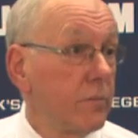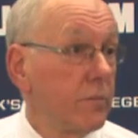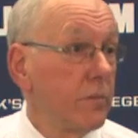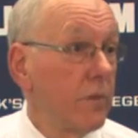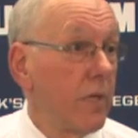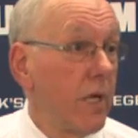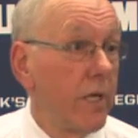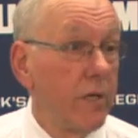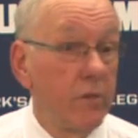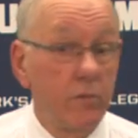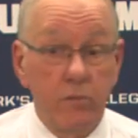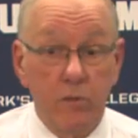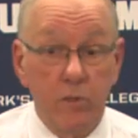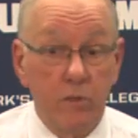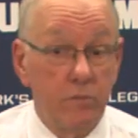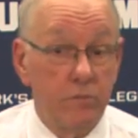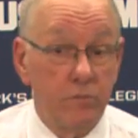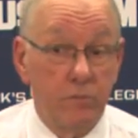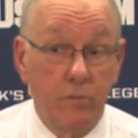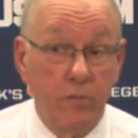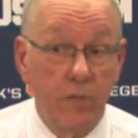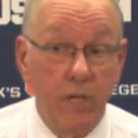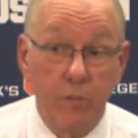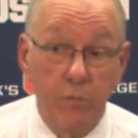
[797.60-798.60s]
I don't know.
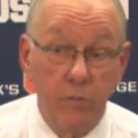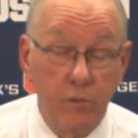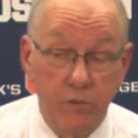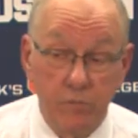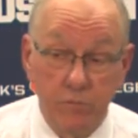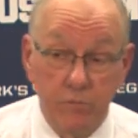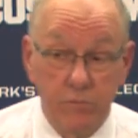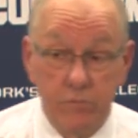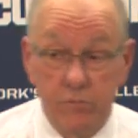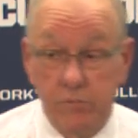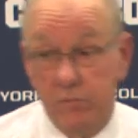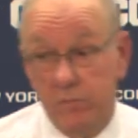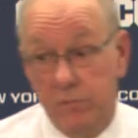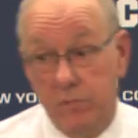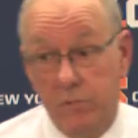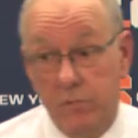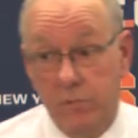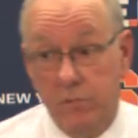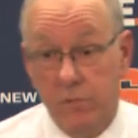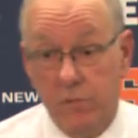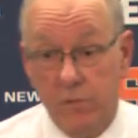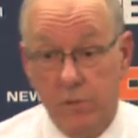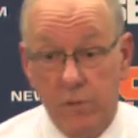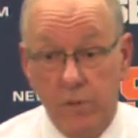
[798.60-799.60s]
I wouldn't,
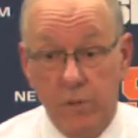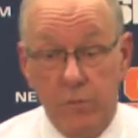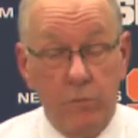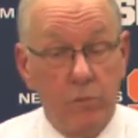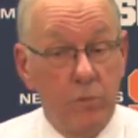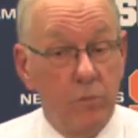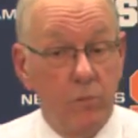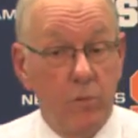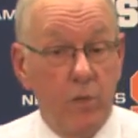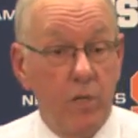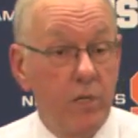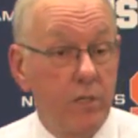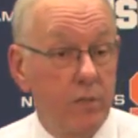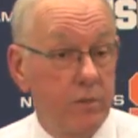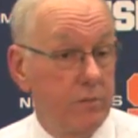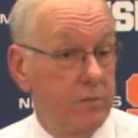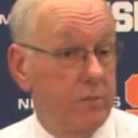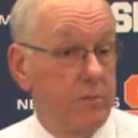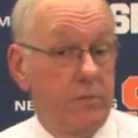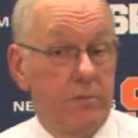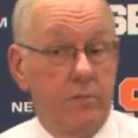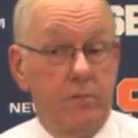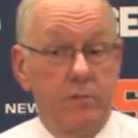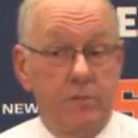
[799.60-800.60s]
I wouldn't want
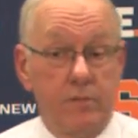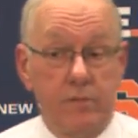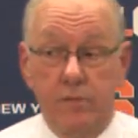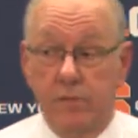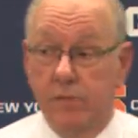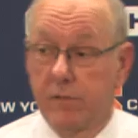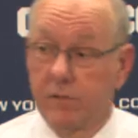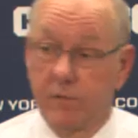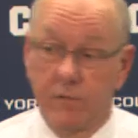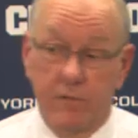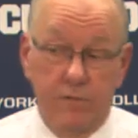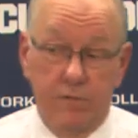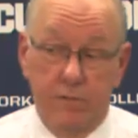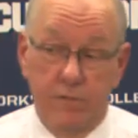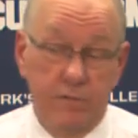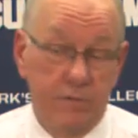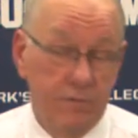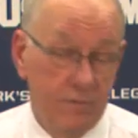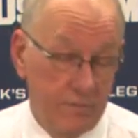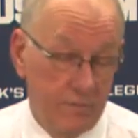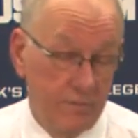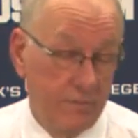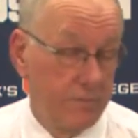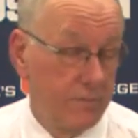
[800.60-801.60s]

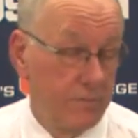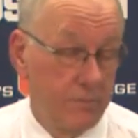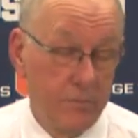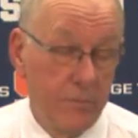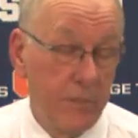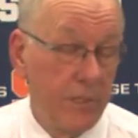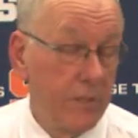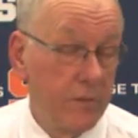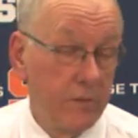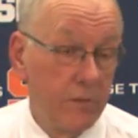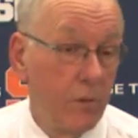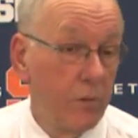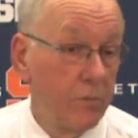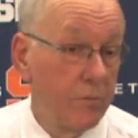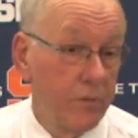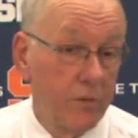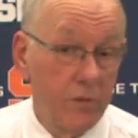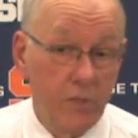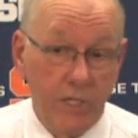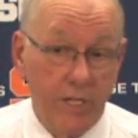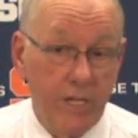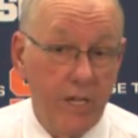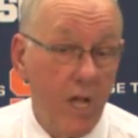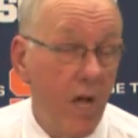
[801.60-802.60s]
to be
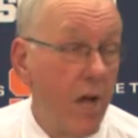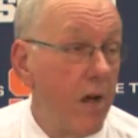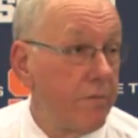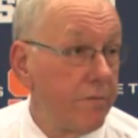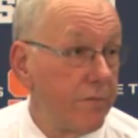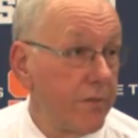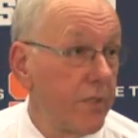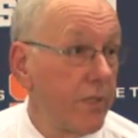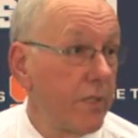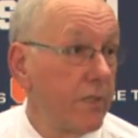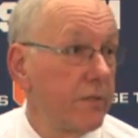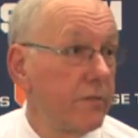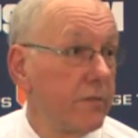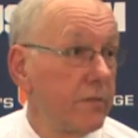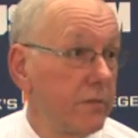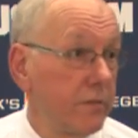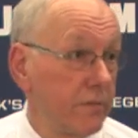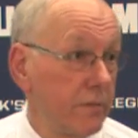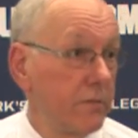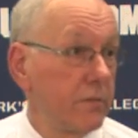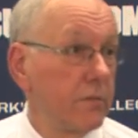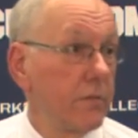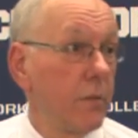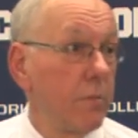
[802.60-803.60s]
overly confident
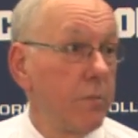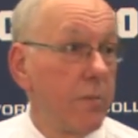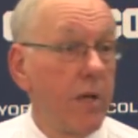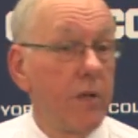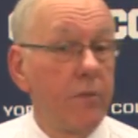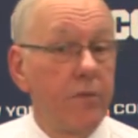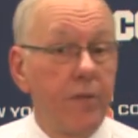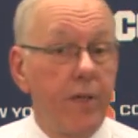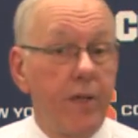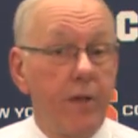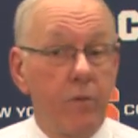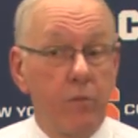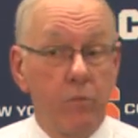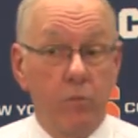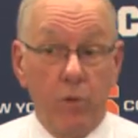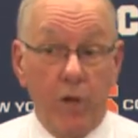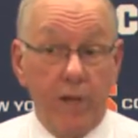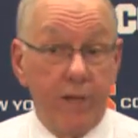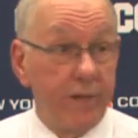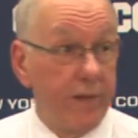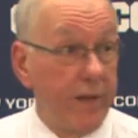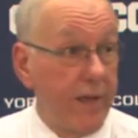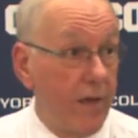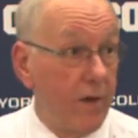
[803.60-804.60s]
about that
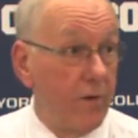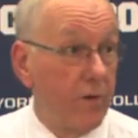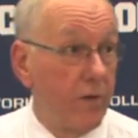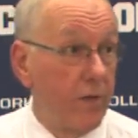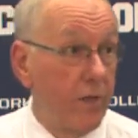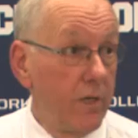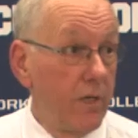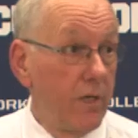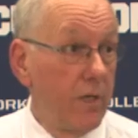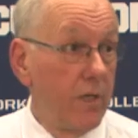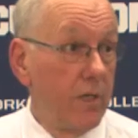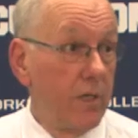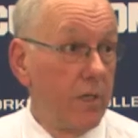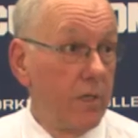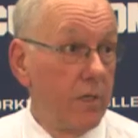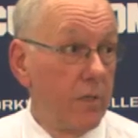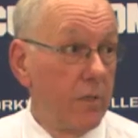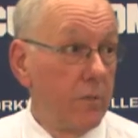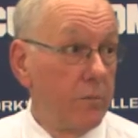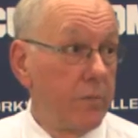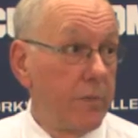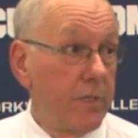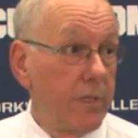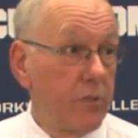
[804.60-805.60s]
right now
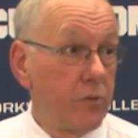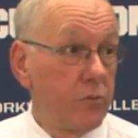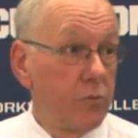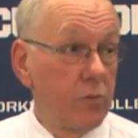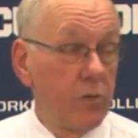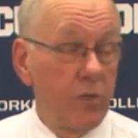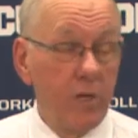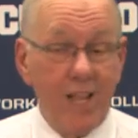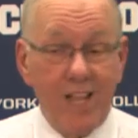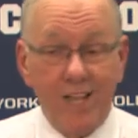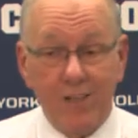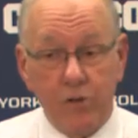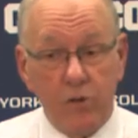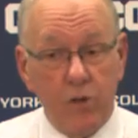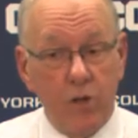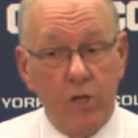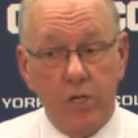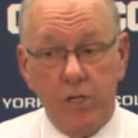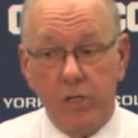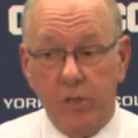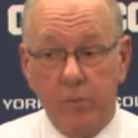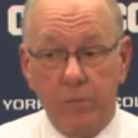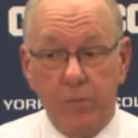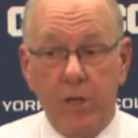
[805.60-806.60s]
because we're not
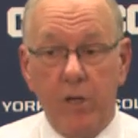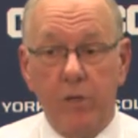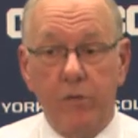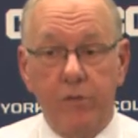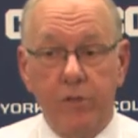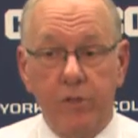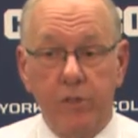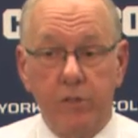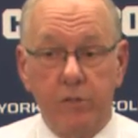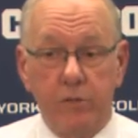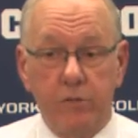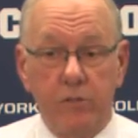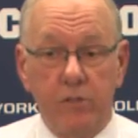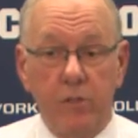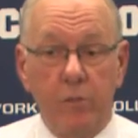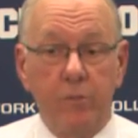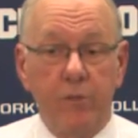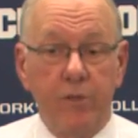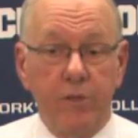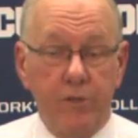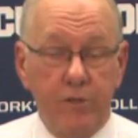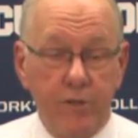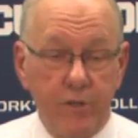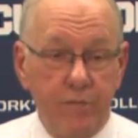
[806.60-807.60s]
talking about the, some
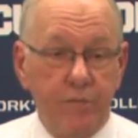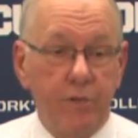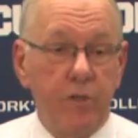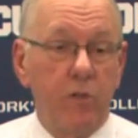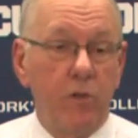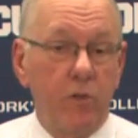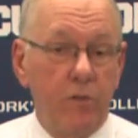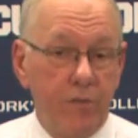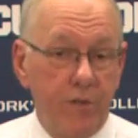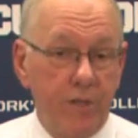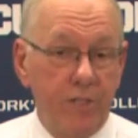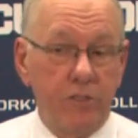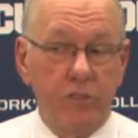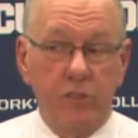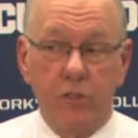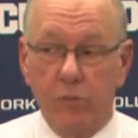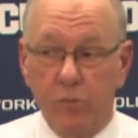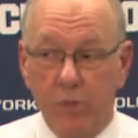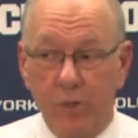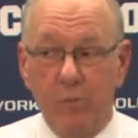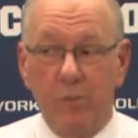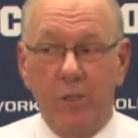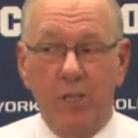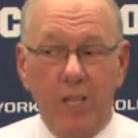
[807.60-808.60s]
of the difficult things that
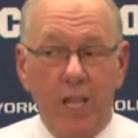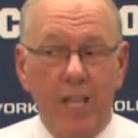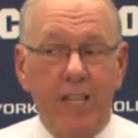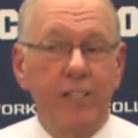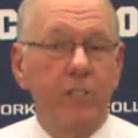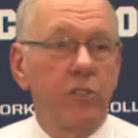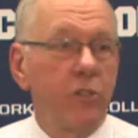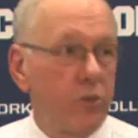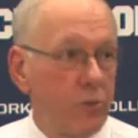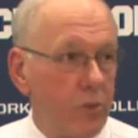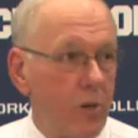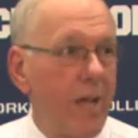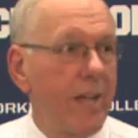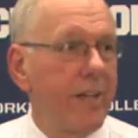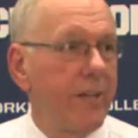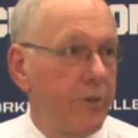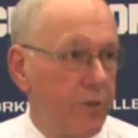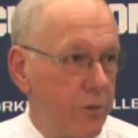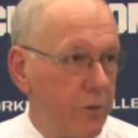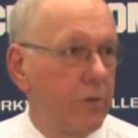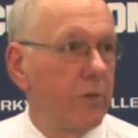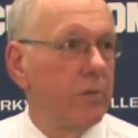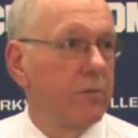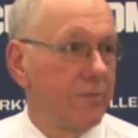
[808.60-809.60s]
we would like to try
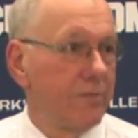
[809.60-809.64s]
to do.